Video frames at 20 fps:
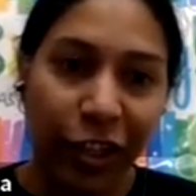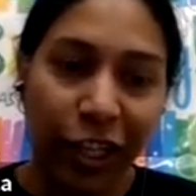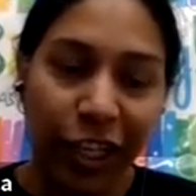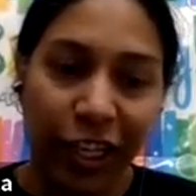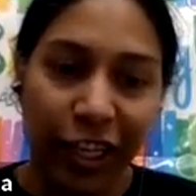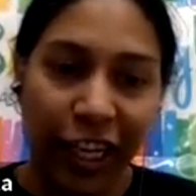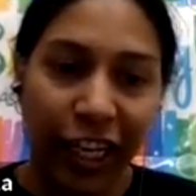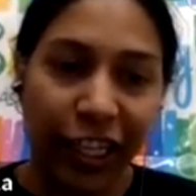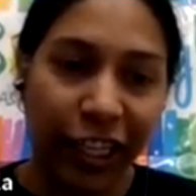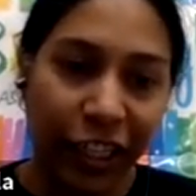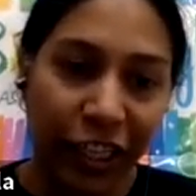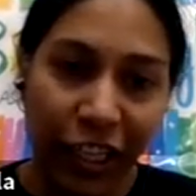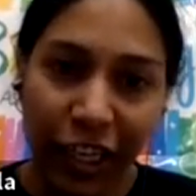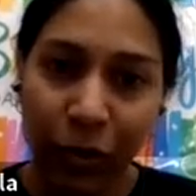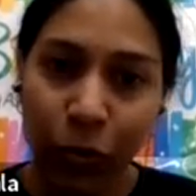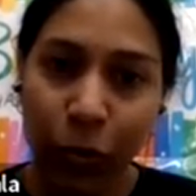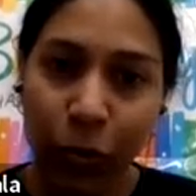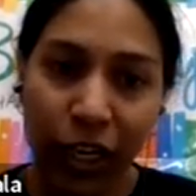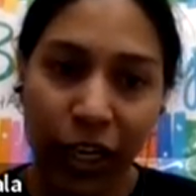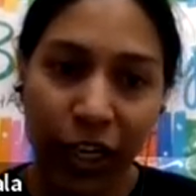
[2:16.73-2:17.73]
the
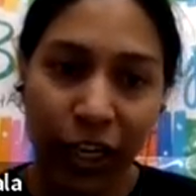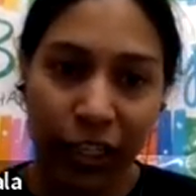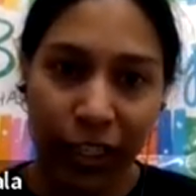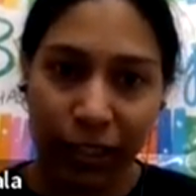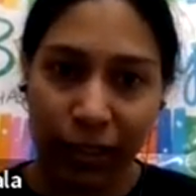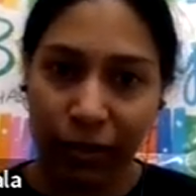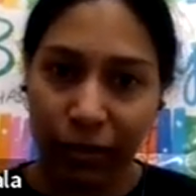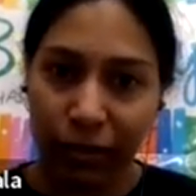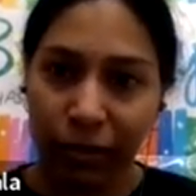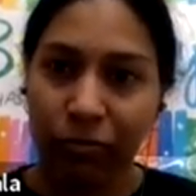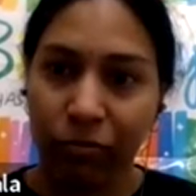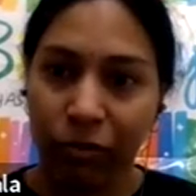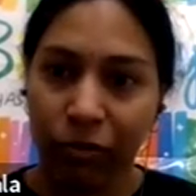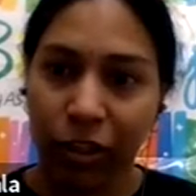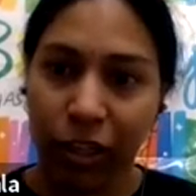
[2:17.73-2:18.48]
third one is,